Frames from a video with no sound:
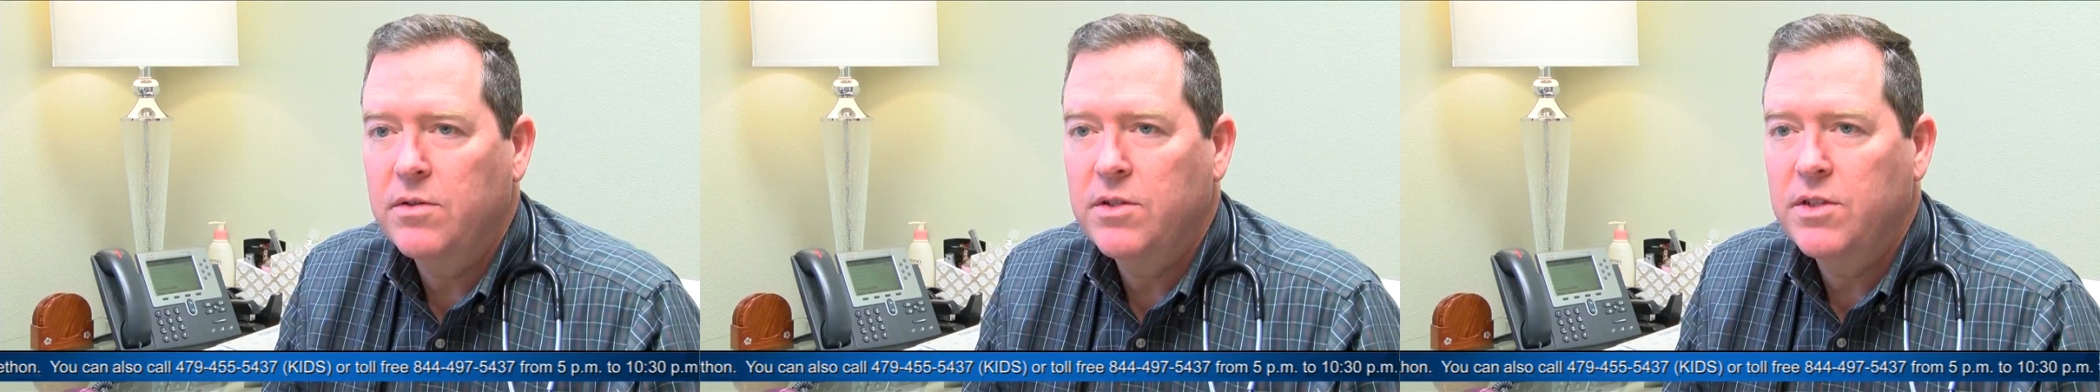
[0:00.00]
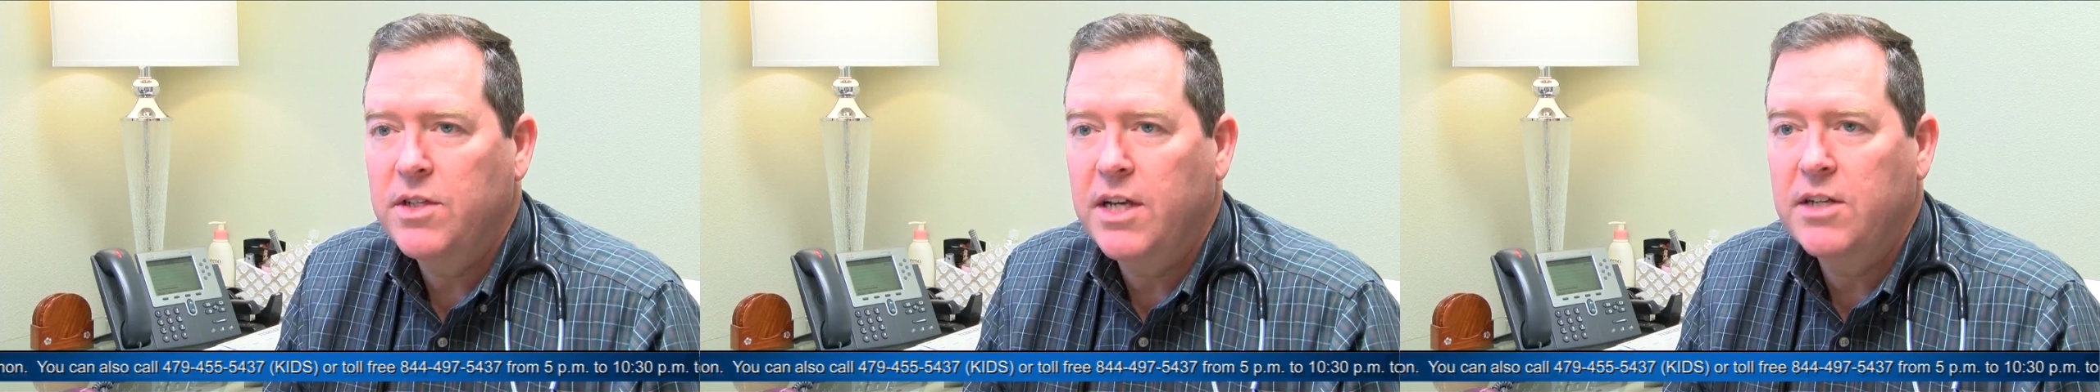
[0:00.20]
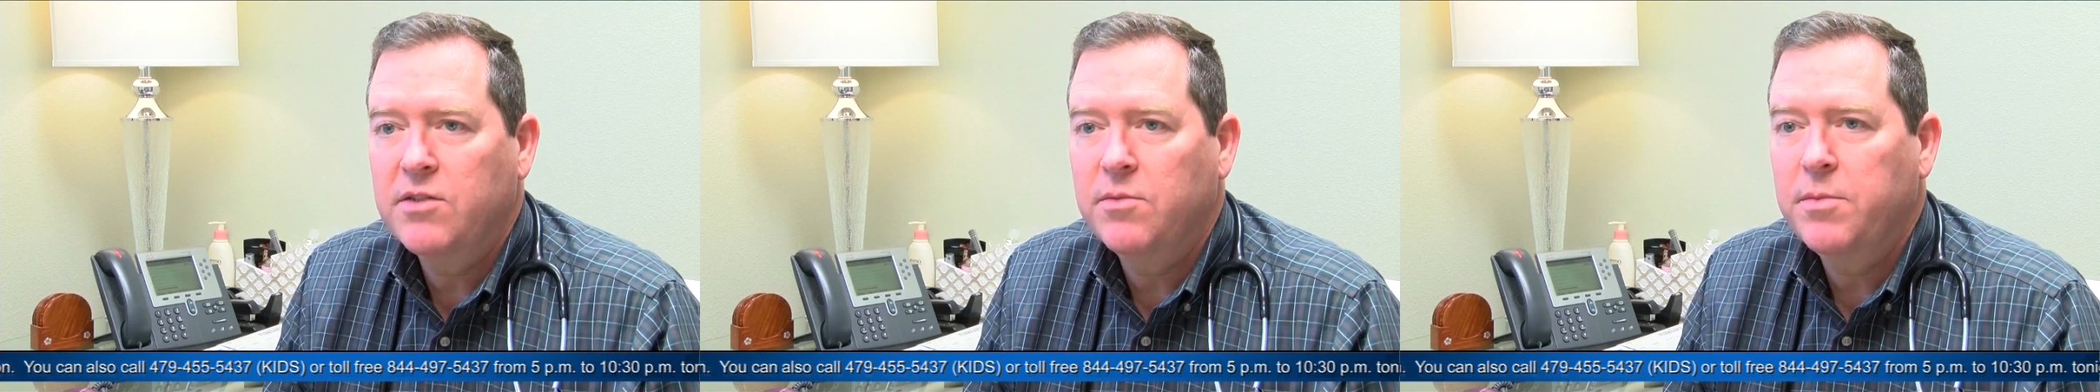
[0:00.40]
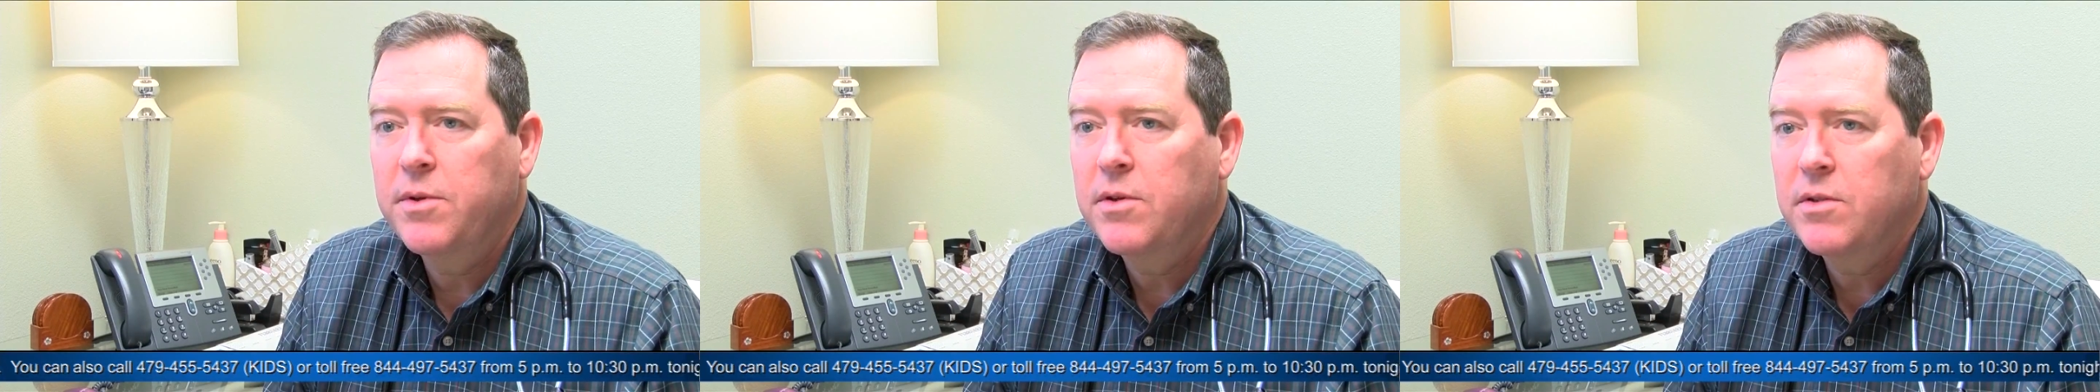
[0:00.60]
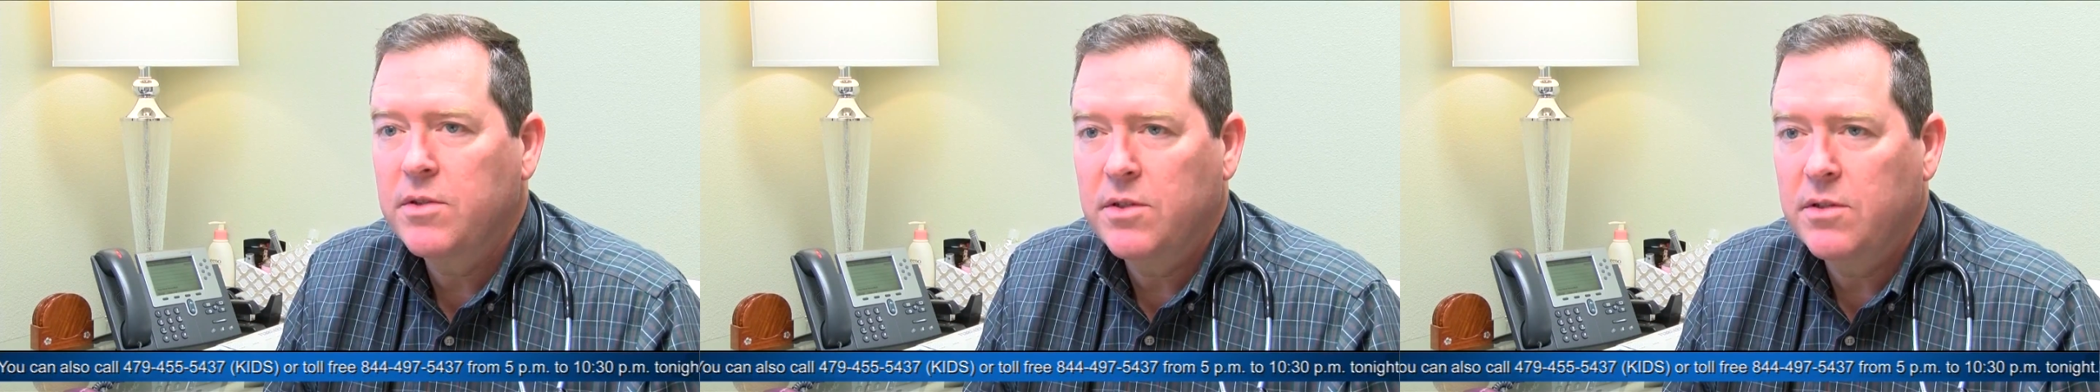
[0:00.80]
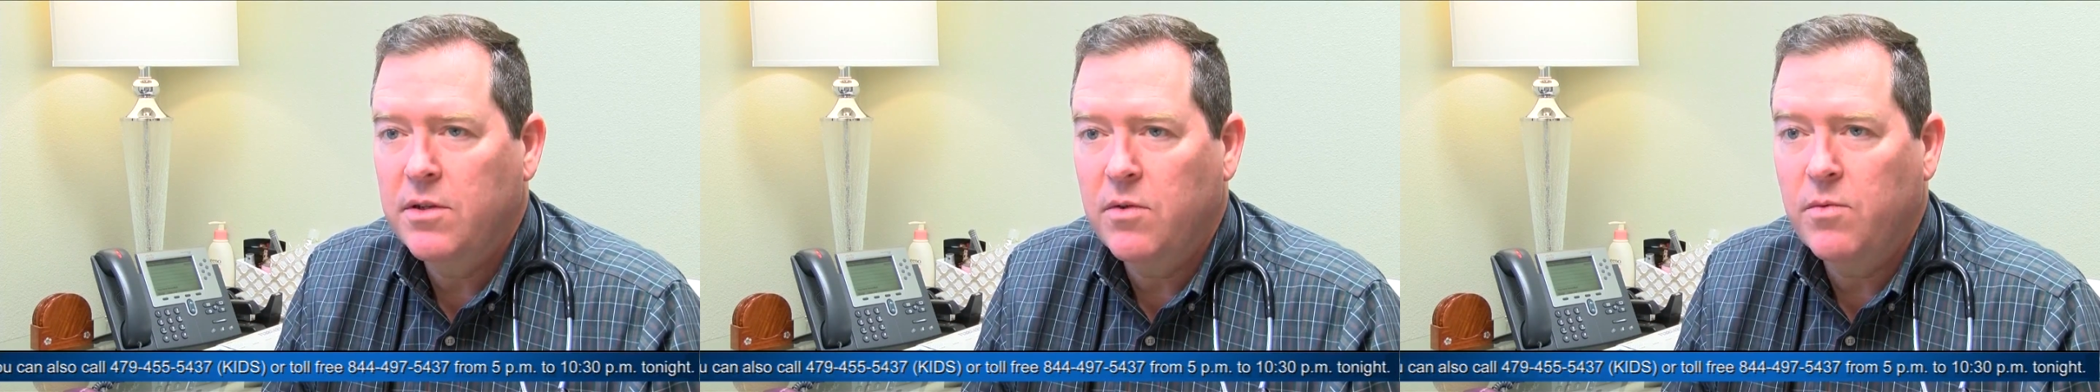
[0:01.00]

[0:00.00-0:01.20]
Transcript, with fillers: There's just extra pills